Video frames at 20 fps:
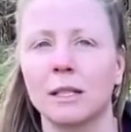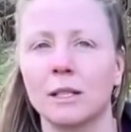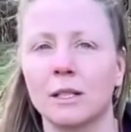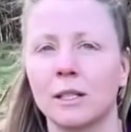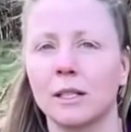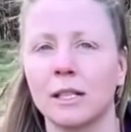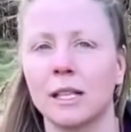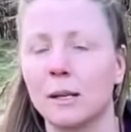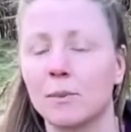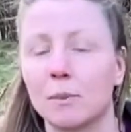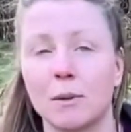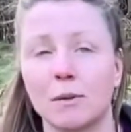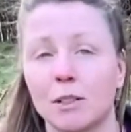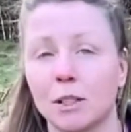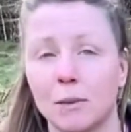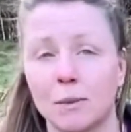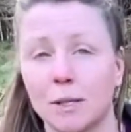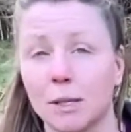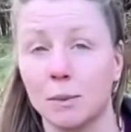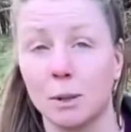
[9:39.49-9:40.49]
You can keep it for
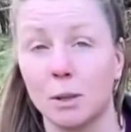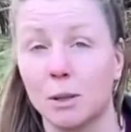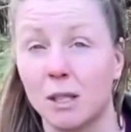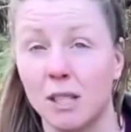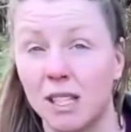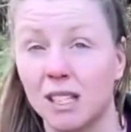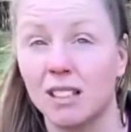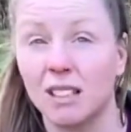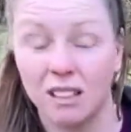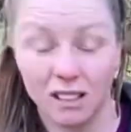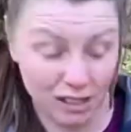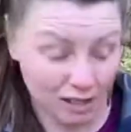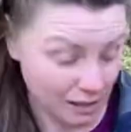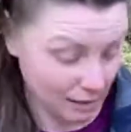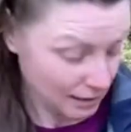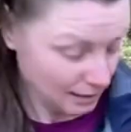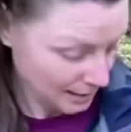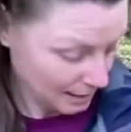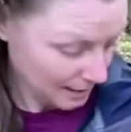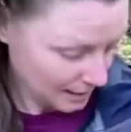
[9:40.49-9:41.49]
up to about a year.
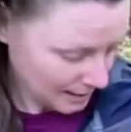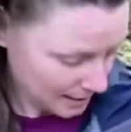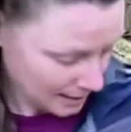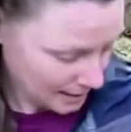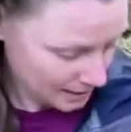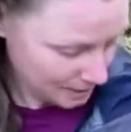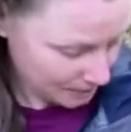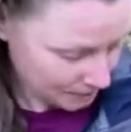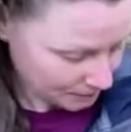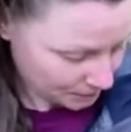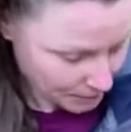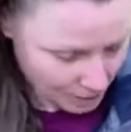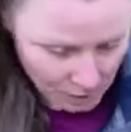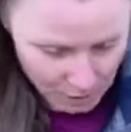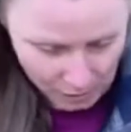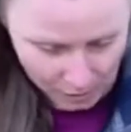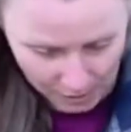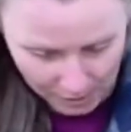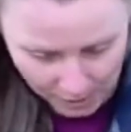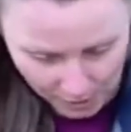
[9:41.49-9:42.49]

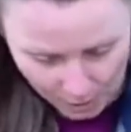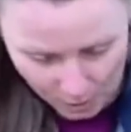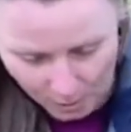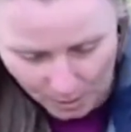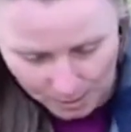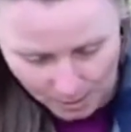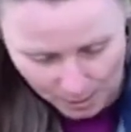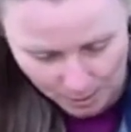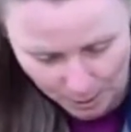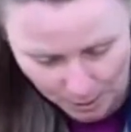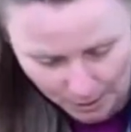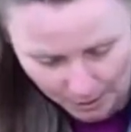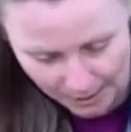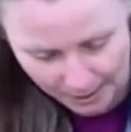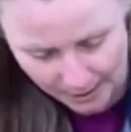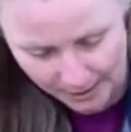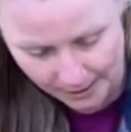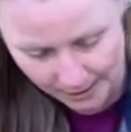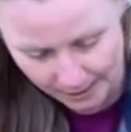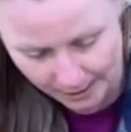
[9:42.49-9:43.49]
So let's do a wee bit more of
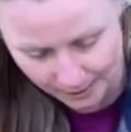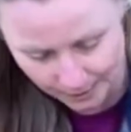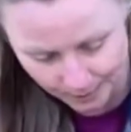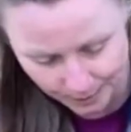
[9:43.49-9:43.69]
this.